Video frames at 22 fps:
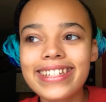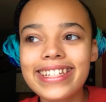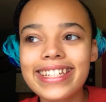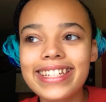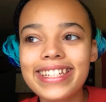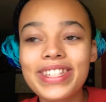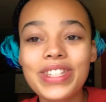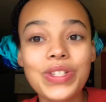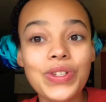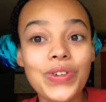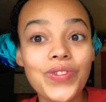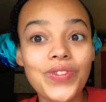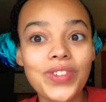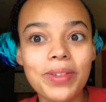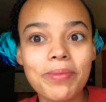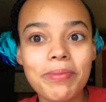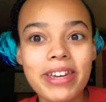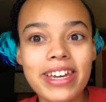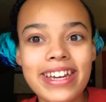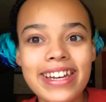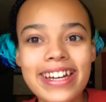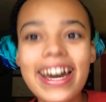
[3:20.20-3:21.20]
it's serving
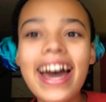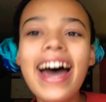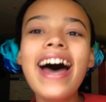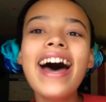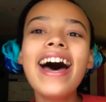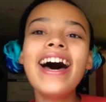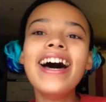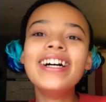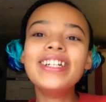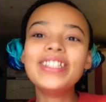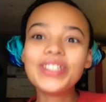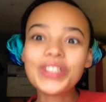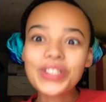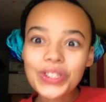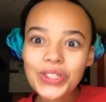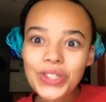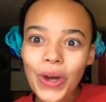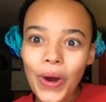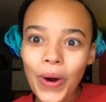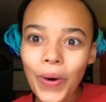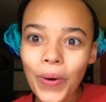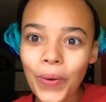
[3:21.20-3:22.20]
me.
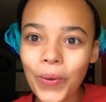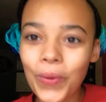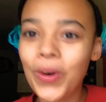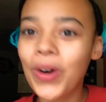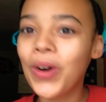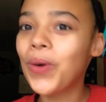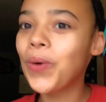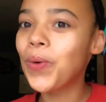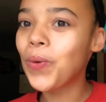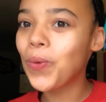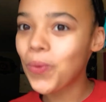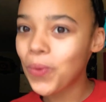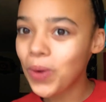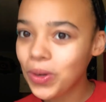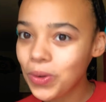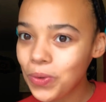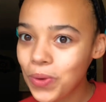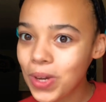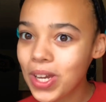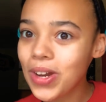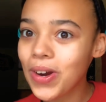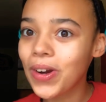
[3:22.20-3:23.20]
So when
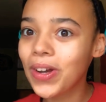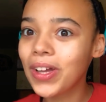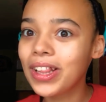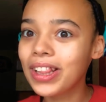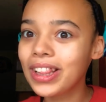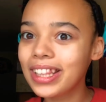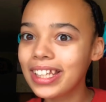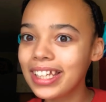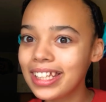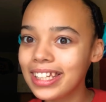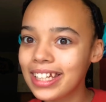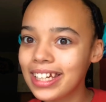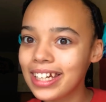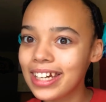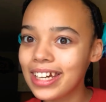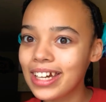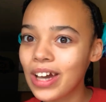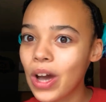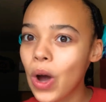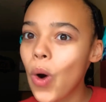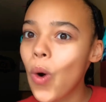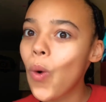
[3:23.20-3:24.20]
we are cleaning,
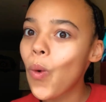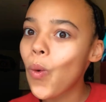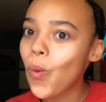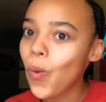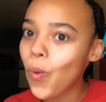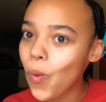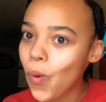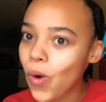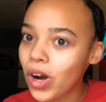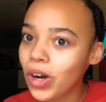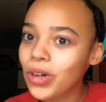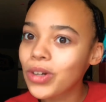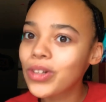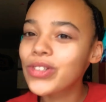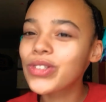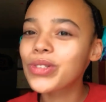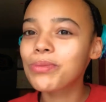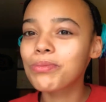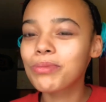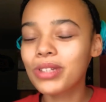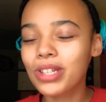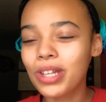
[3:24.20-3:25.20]
what are
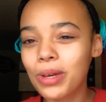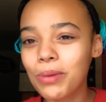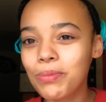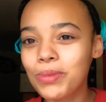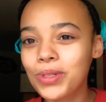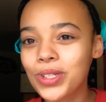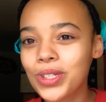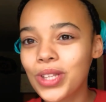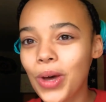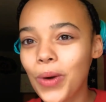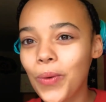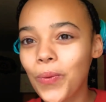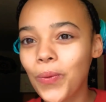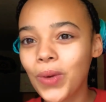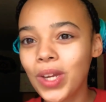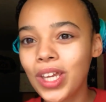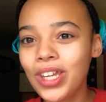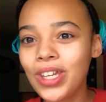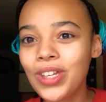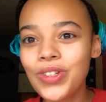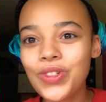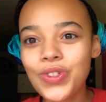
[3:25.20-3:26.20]
some tips that
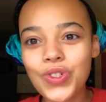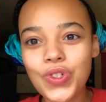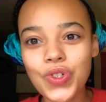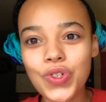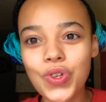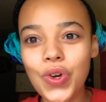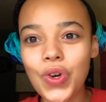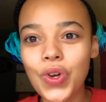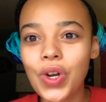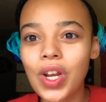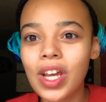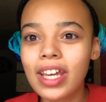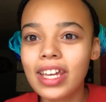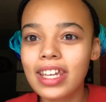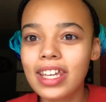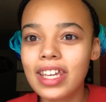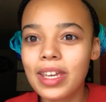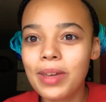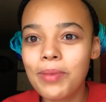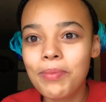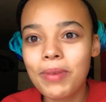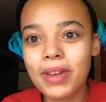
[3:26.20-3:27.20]
we should
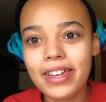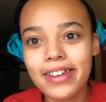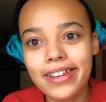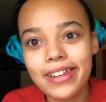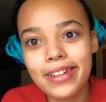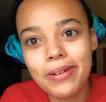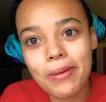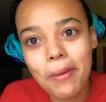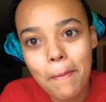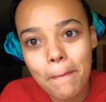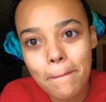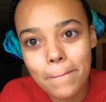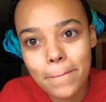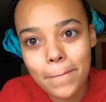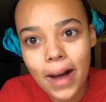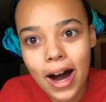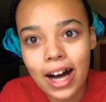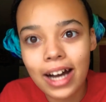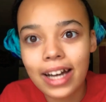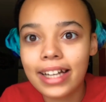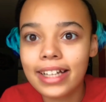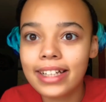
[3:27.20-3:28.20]
keep in
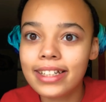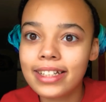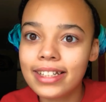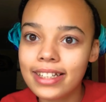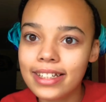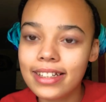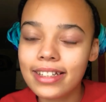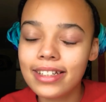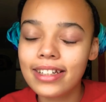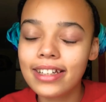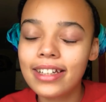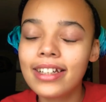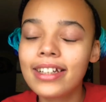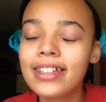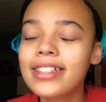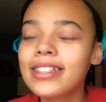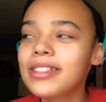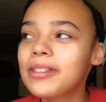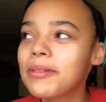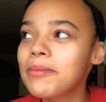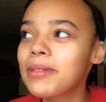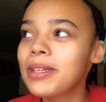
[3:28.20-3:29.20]
mind?
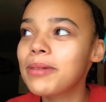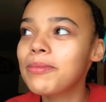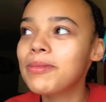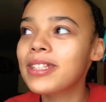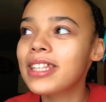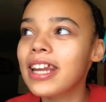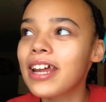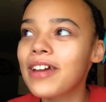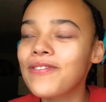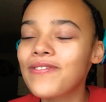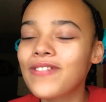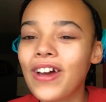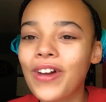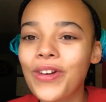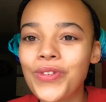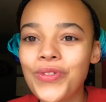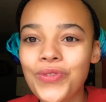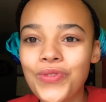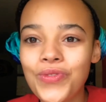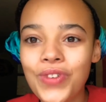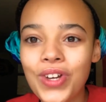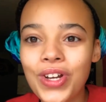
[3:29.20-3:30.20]
Some tips that I
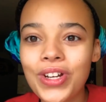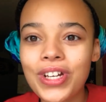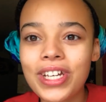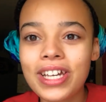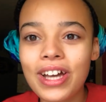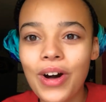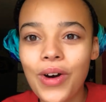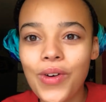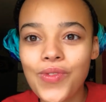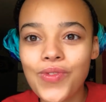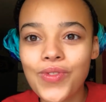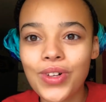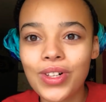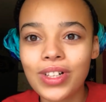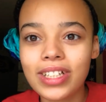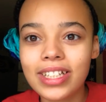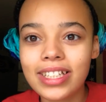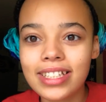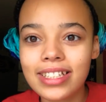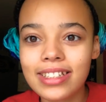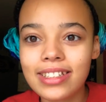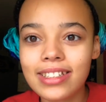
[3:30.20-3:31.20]
found very helpful
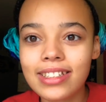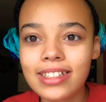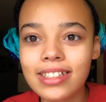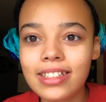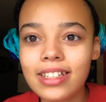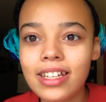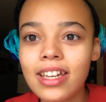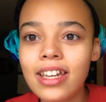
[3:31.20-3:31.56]
is